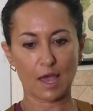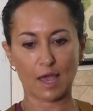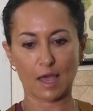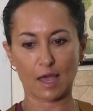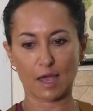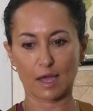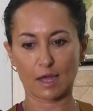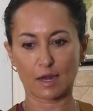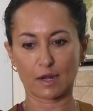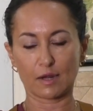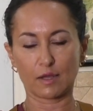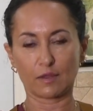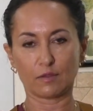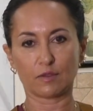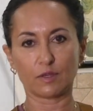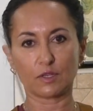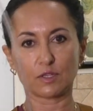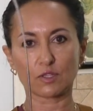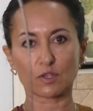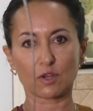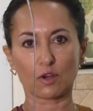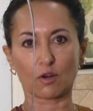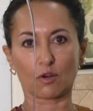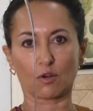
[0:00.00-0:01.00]
and
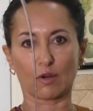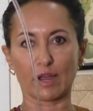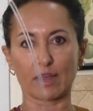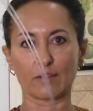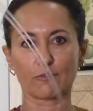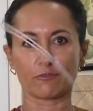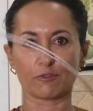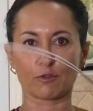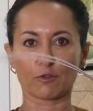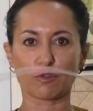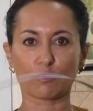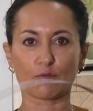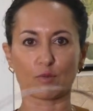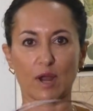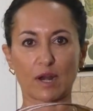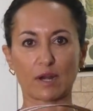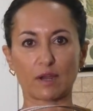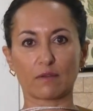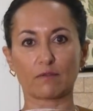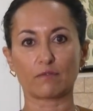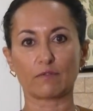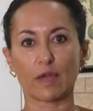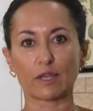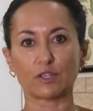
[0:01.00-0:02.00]
these are great for
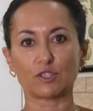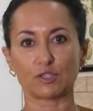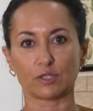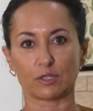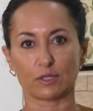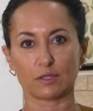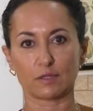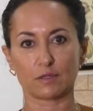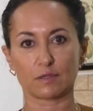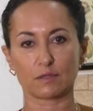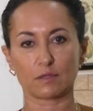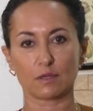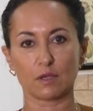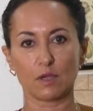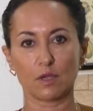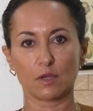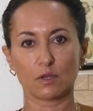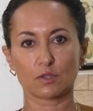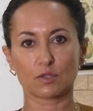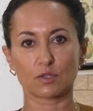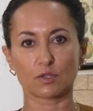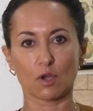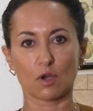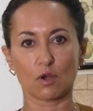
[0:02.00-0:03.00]
threading veggies.
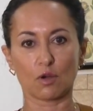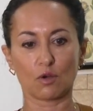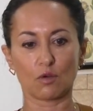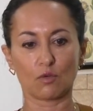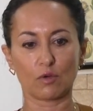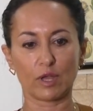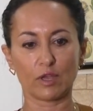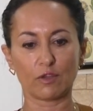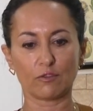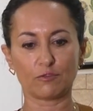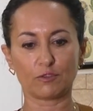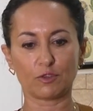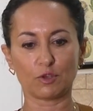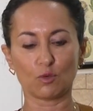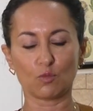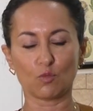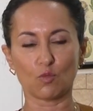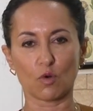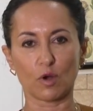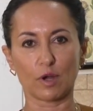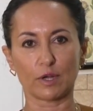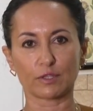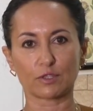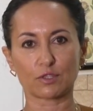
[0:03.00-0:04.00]
So if you
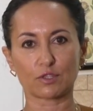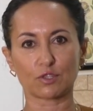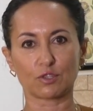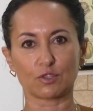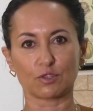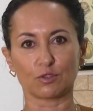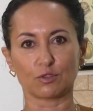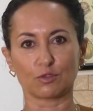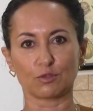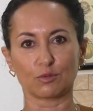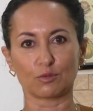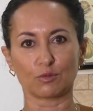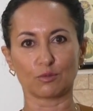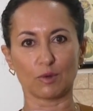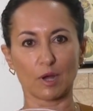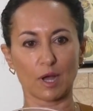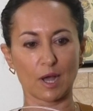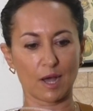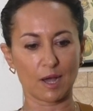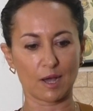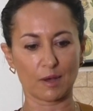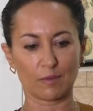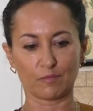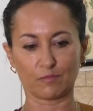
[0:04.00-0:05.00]
want to,
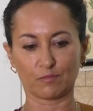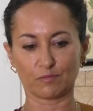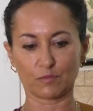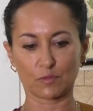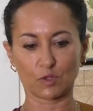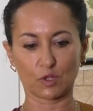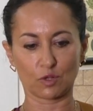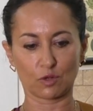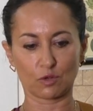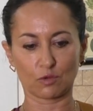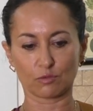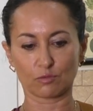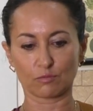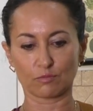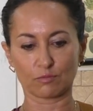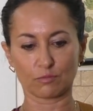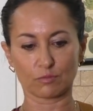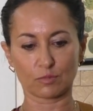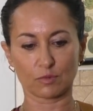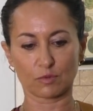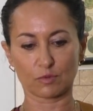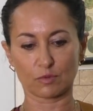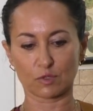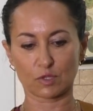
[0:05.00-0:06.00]
um, you know,
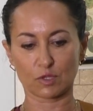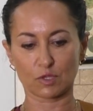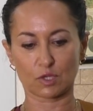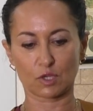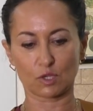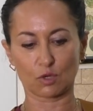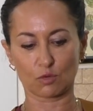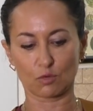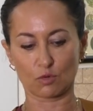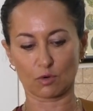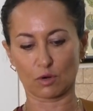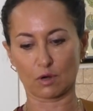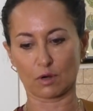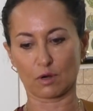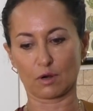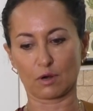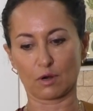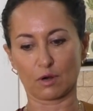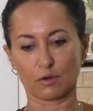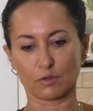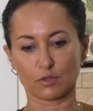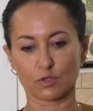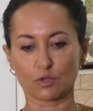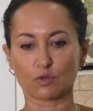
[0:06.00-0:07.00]

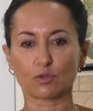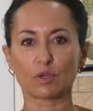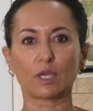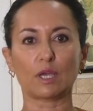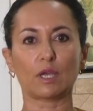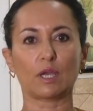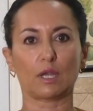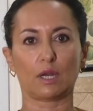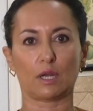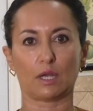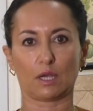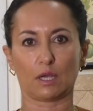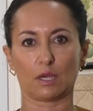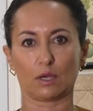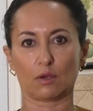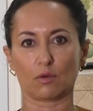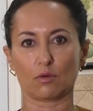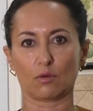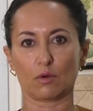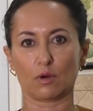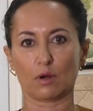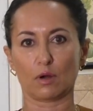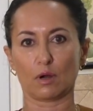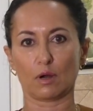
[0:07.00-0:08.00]
skewer
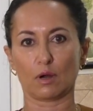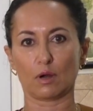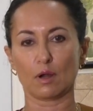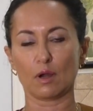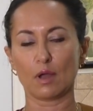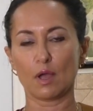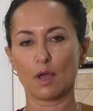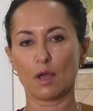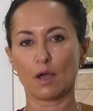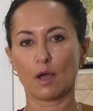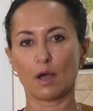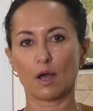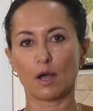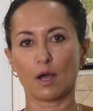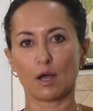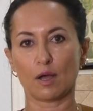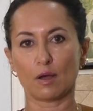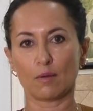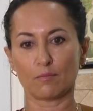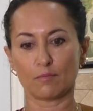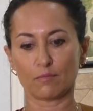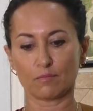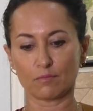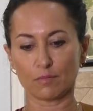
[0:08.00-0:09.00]
zucchini or
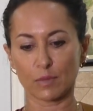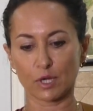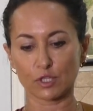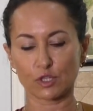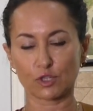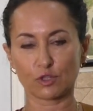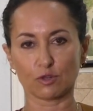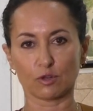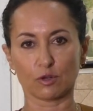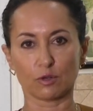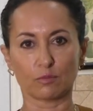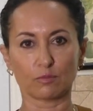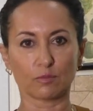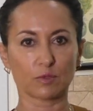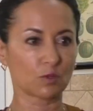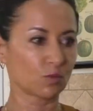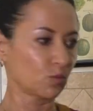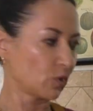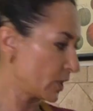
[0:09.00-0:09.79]
um, mushrooms,